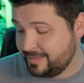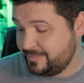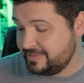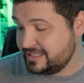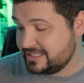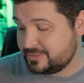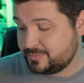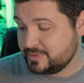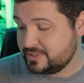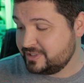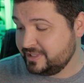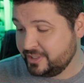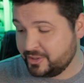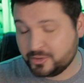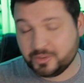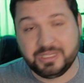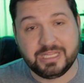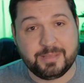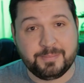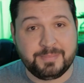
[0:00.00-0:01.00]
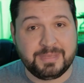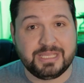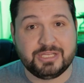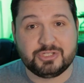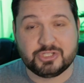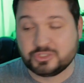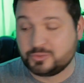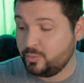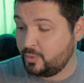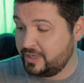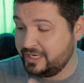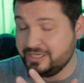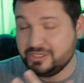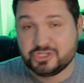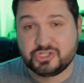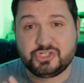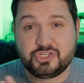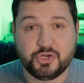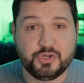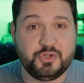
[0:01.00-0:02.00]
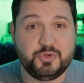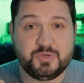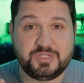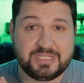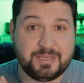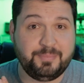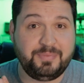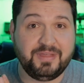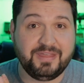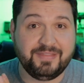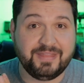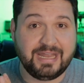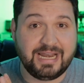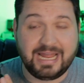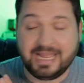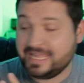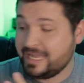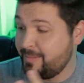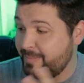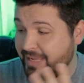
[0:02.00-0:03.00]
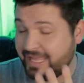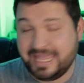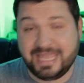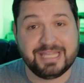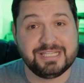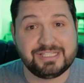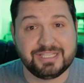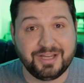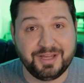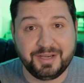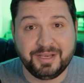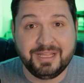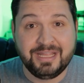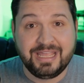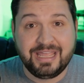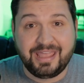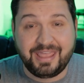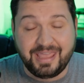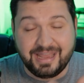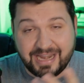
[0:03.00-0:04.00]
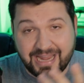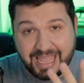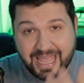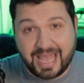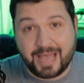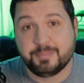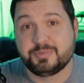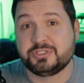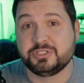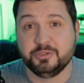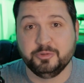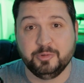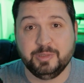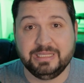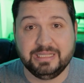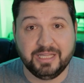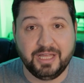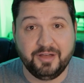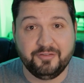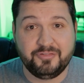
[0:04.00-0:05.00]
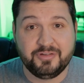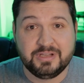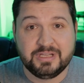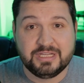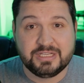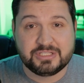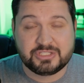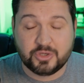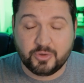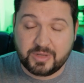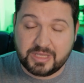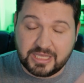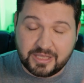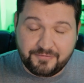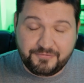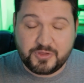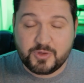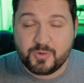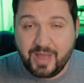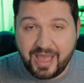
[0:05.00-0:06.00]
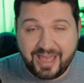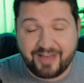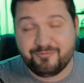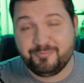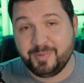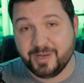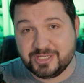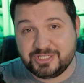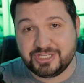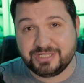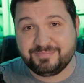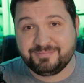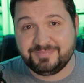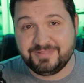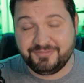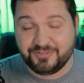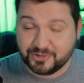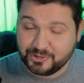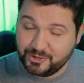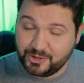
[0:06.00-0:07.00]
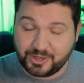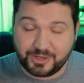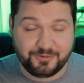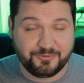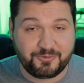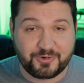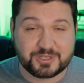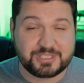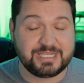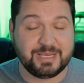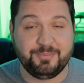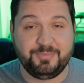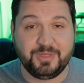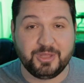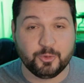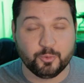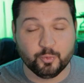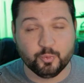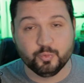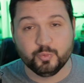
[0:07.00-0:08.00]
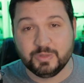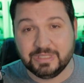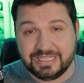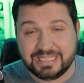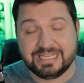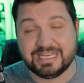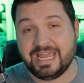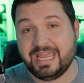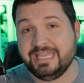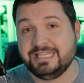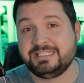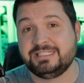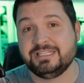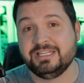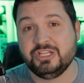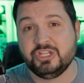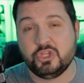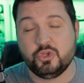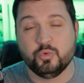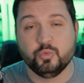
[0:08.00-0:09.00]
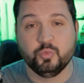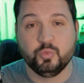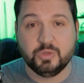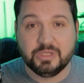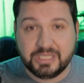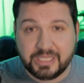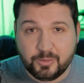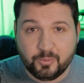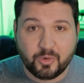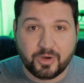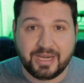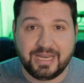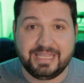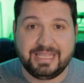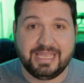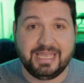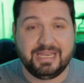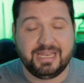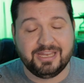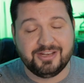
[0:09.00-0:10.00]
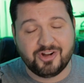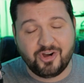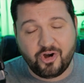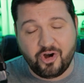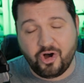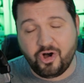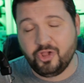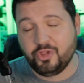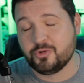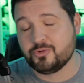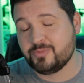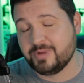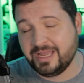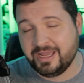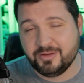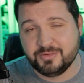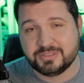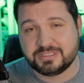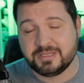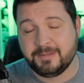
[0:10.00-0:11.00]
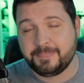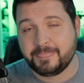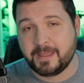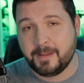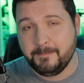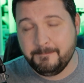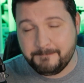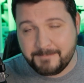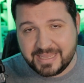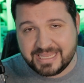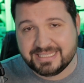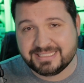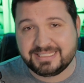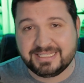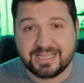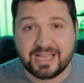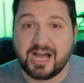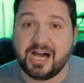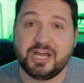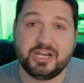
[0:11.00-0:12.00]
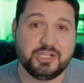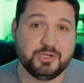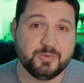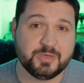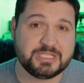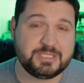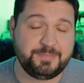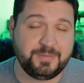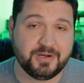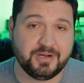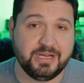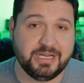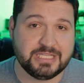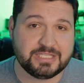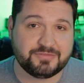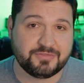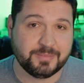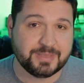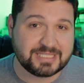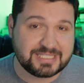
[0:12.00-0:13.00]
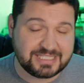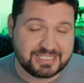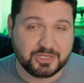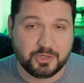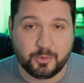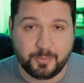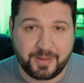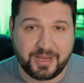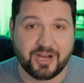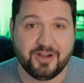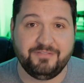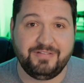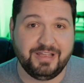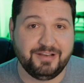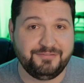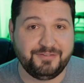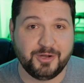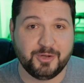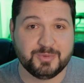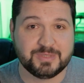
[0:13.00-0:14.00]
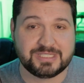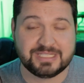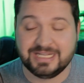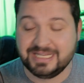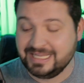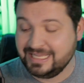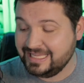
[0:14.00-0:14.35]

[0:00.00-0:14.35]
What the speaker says: This was literally me just wanting to show you something that I got my hands on and I absolutely love. So if you have budget, if you're looking for something really nice, you really want to get an all-around amazing audio experience from a single pair of headphones,